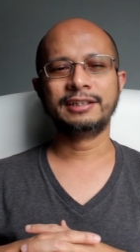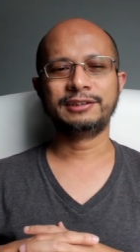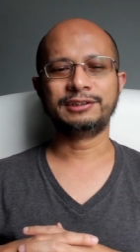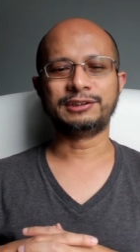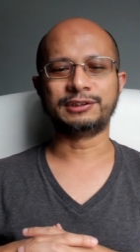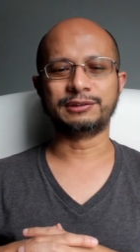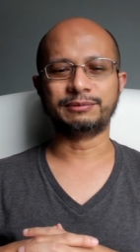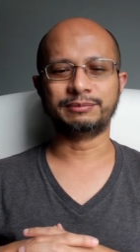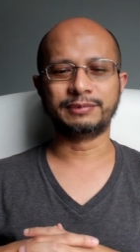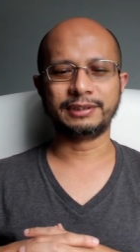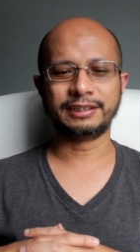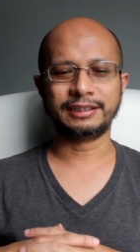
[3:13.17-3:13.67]

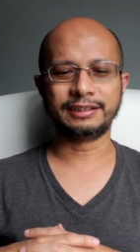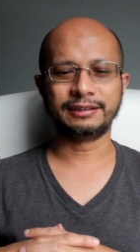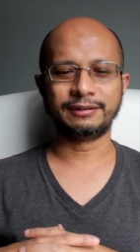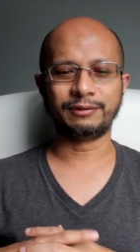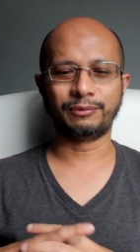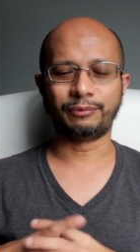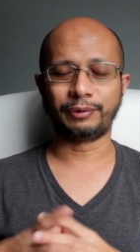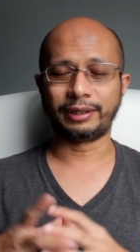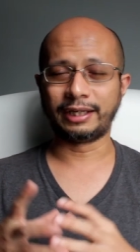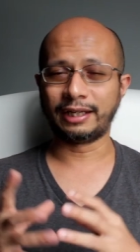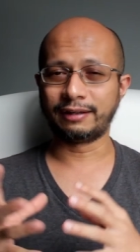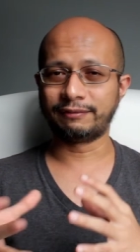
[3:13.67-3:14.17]
Cuma
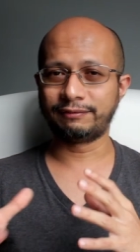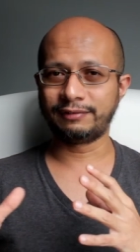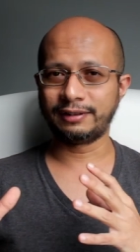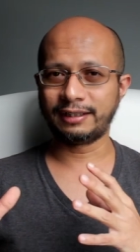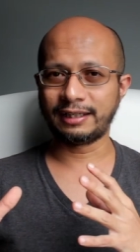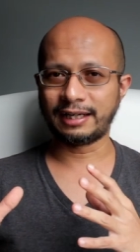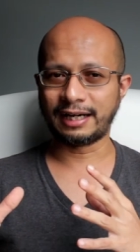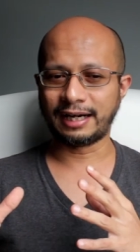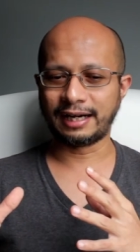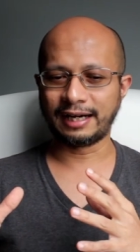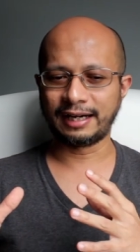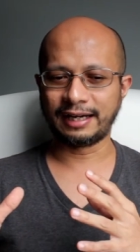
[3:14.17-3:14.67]
whenever
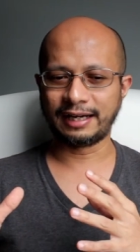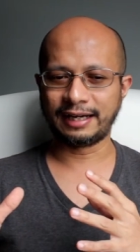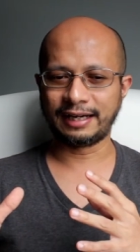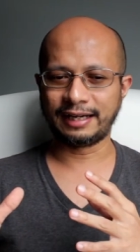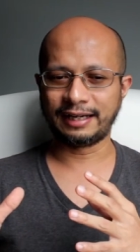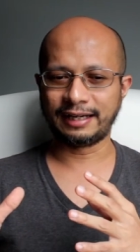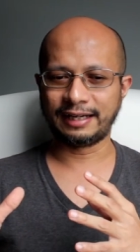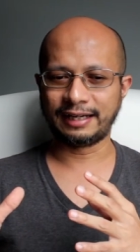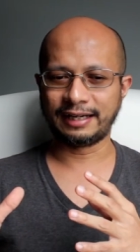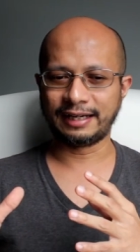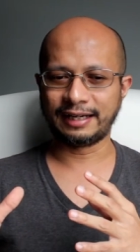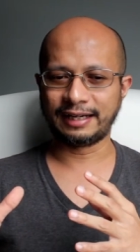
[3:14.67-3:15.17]

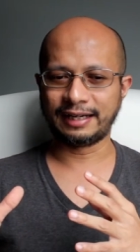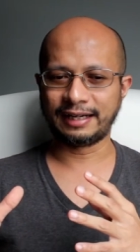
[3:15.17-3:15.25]
I